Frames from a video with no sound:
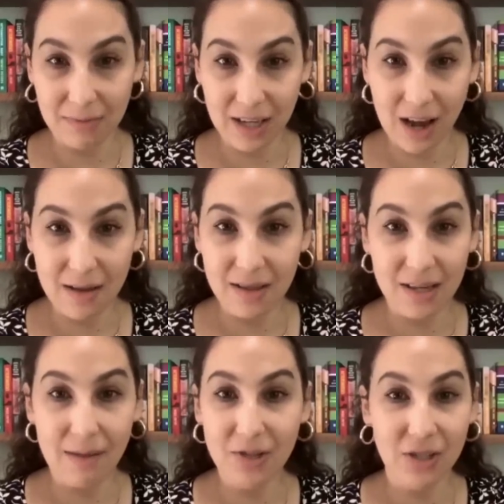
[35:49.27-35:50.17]
Like I,
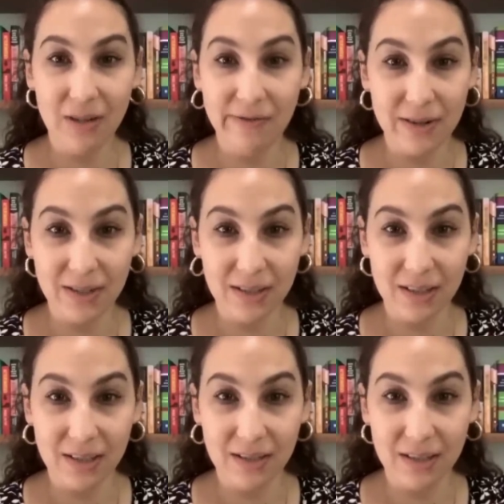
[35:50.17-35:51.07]
I'm just going to focus on